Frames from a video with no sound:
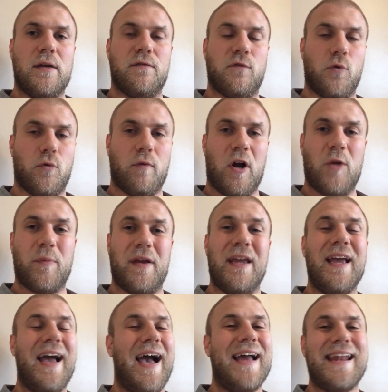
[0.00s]
for
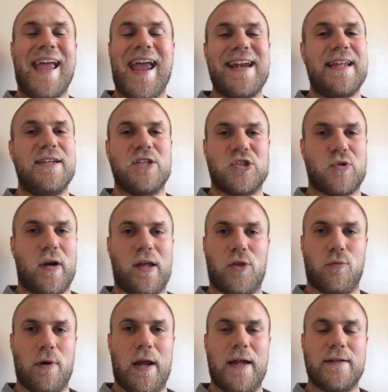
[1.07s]
rugby and any
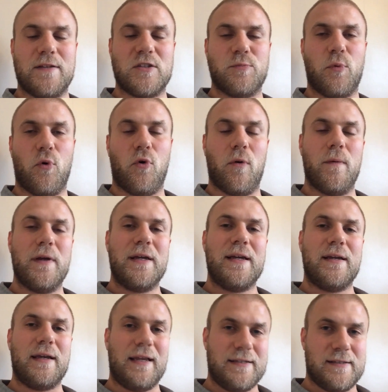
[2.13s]
strength related sport
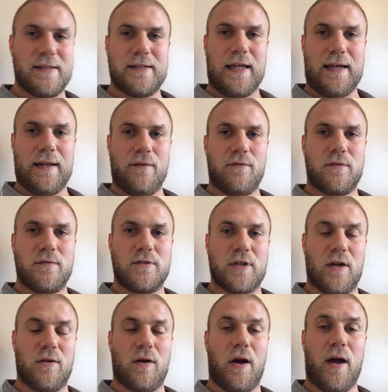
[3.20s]
is the deadlift.
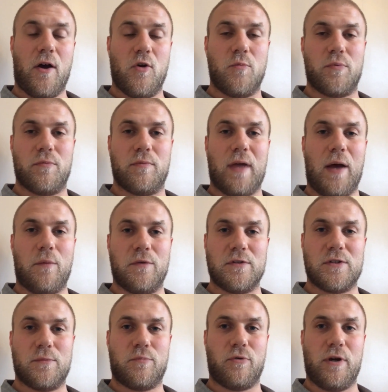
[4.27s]
So I hope that
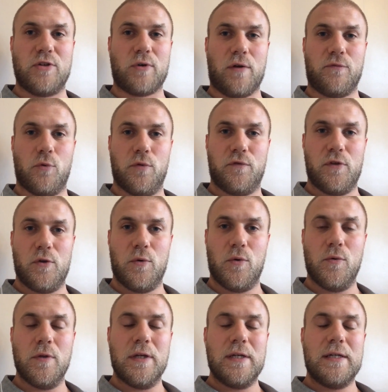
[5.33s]
was pretty straightforward for you
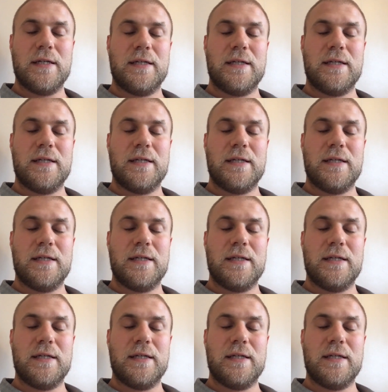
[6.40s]
all.